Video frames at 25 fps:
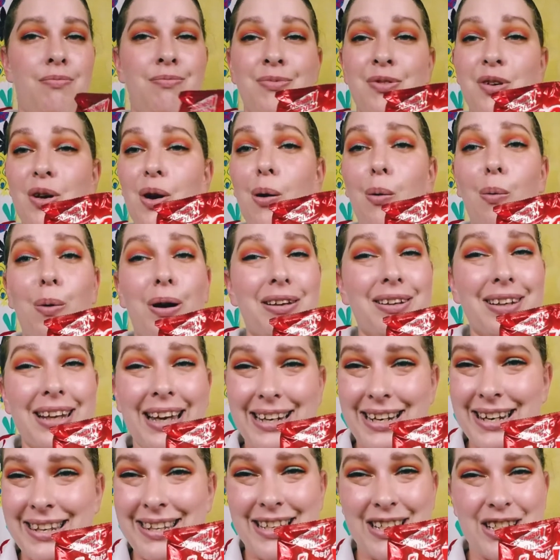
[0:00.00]
No one
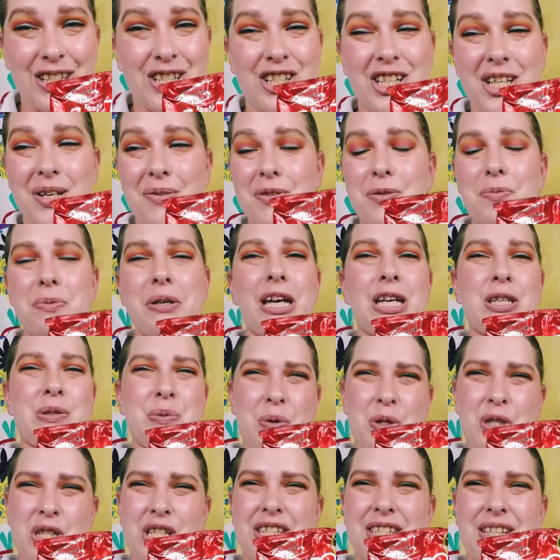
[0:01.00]
liked these chips because
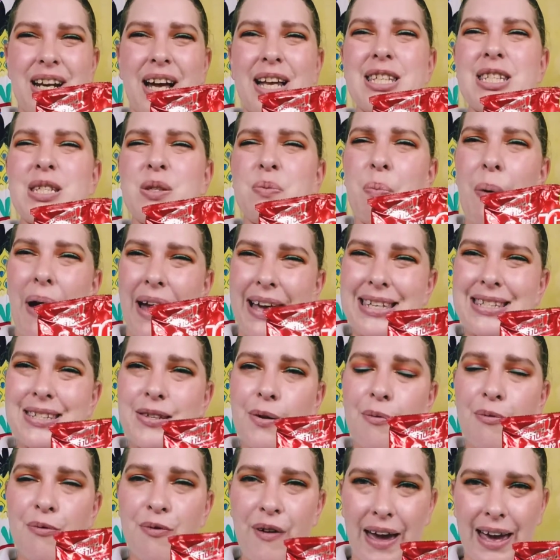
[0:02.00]
we're just not spice
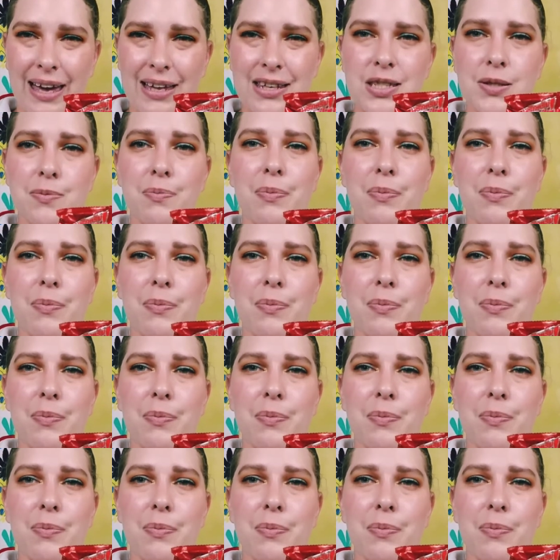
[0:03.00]
fans.